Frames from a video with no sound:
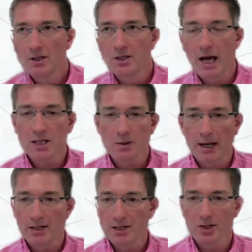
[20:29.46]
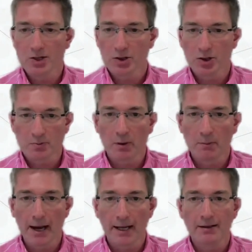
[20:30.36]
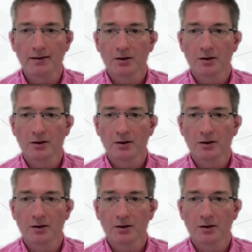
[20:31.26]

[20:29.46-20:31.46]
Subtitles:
databases such as PubMed